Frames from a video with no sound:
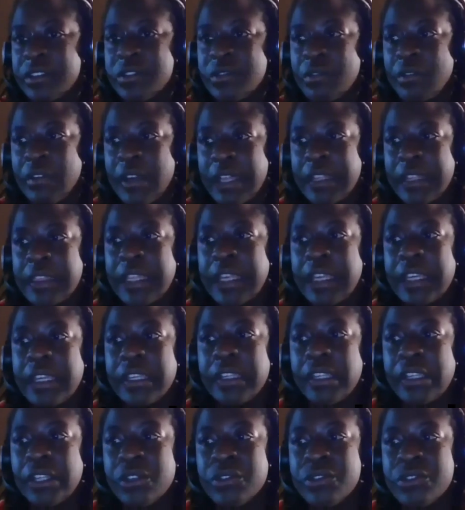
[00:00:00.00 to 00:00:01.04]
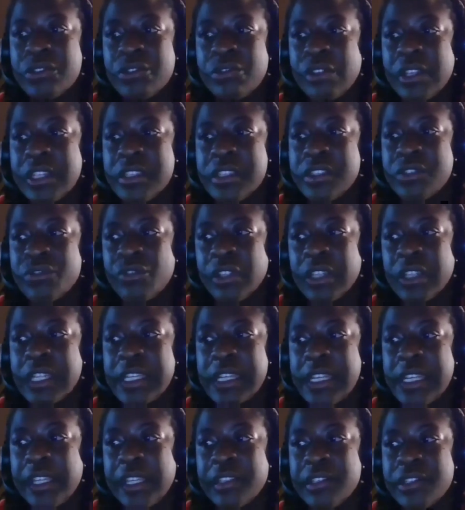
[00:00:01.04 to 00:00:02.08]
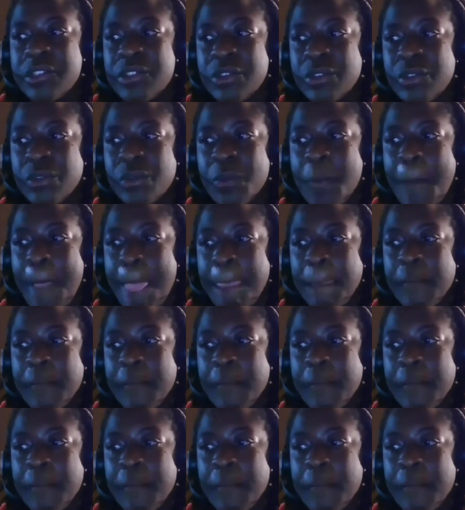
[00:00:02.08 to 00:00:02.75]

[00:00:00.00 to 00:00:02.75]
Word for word: So I think, you know, students really need to